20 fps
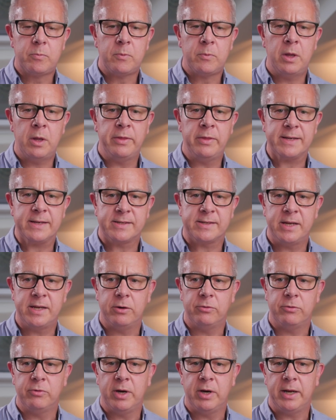that's
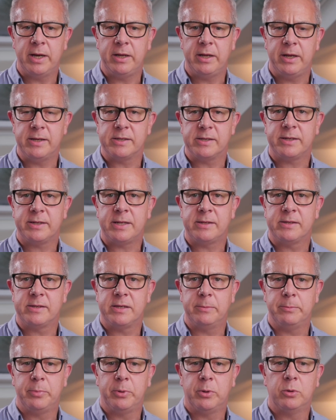it really, it's dead
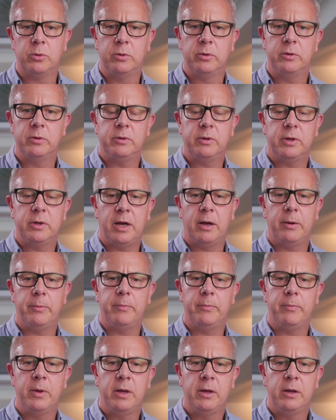simple.
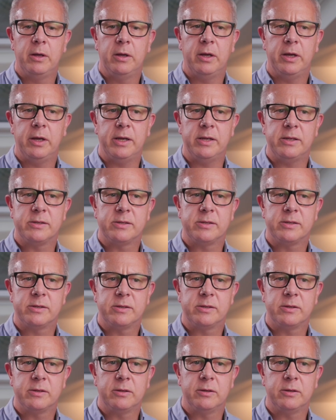Um, it's